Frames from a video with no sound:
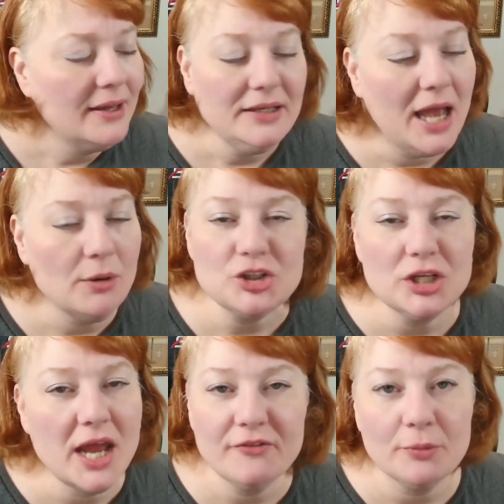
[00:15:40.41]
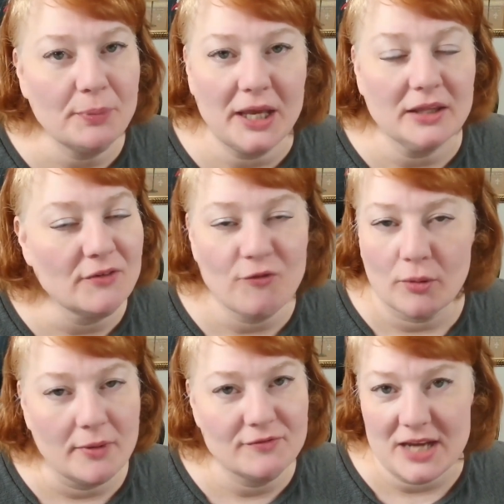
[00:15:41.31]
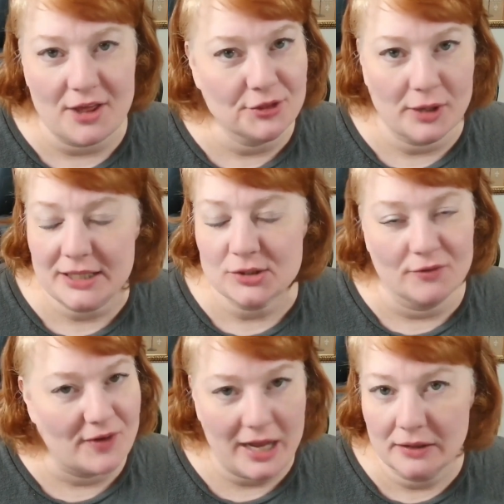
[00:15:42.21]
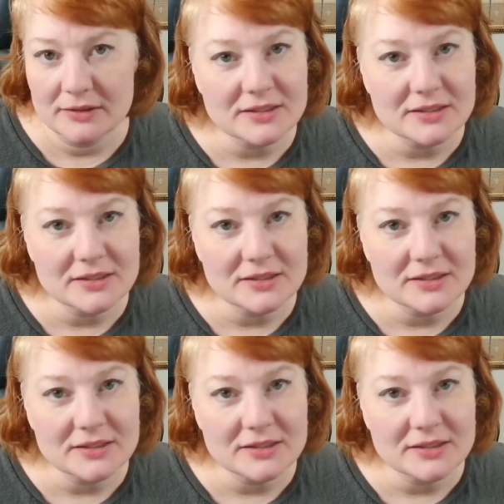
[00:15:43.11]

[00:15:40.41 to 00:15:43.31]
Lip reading: Now, it should never be in the form of death threats or violence.